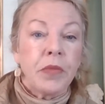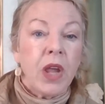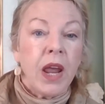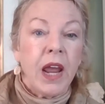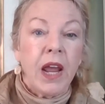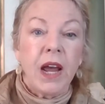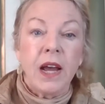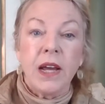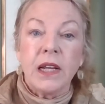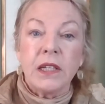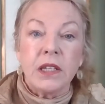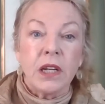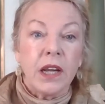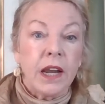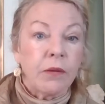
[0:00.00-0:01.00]

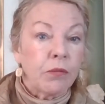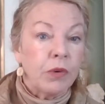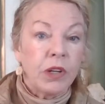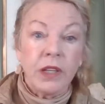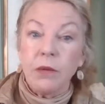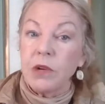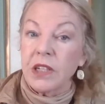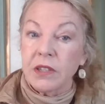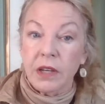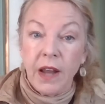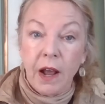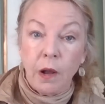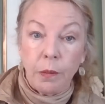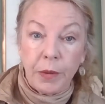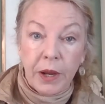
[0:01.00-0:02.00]
and it really wasn't
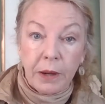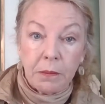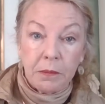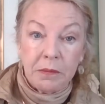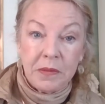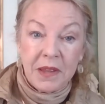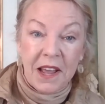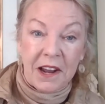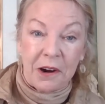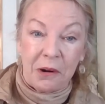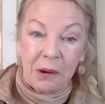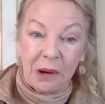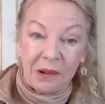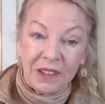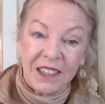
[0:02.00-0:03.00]
helping at
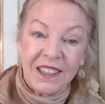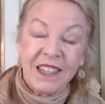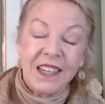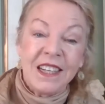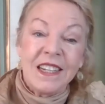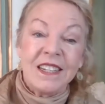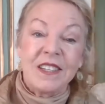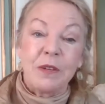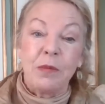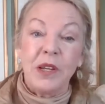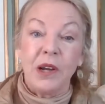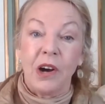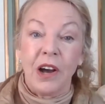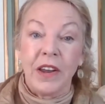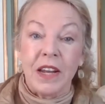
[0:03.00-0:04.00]
all, to
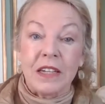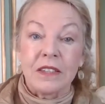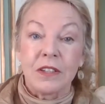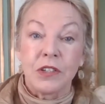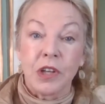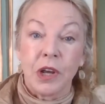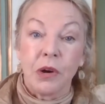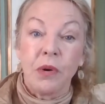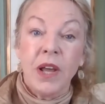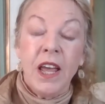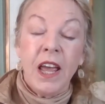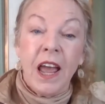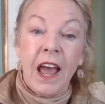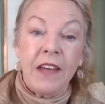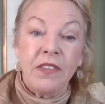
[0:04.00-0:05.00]
be honest. So
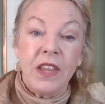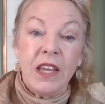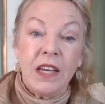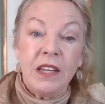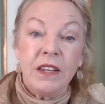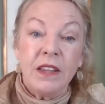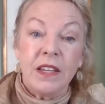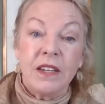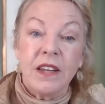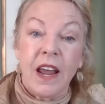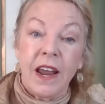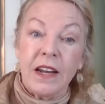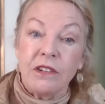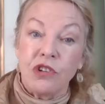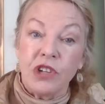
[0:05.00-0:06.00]
at the end of the
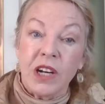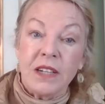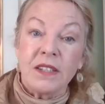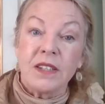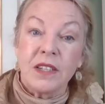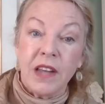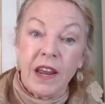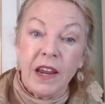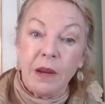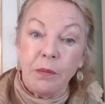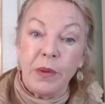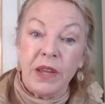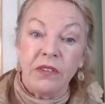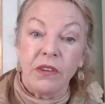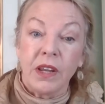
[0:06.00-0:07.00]
day, just staying
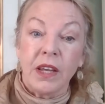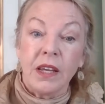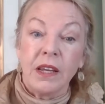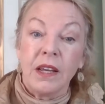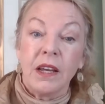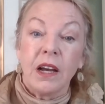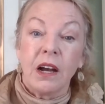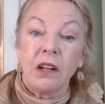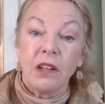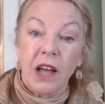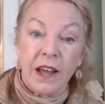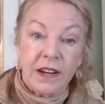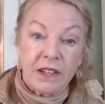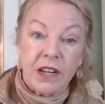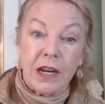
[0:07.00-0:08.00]
busy a
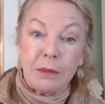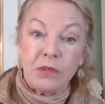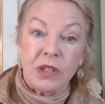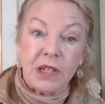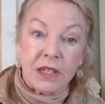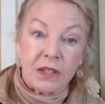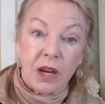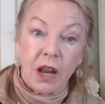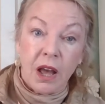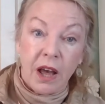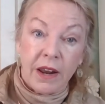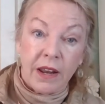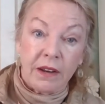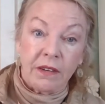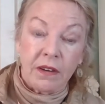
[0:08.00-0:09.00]
lot of times doesn't
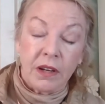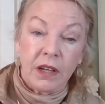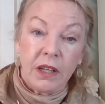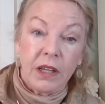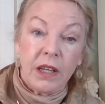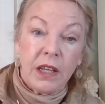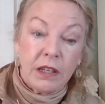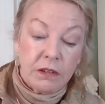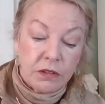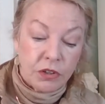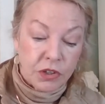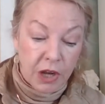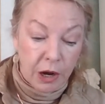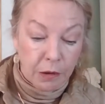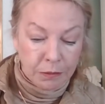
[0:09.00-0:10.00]
cut it.
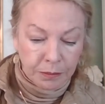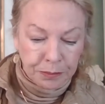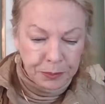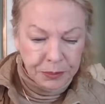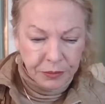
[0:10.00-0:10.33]
So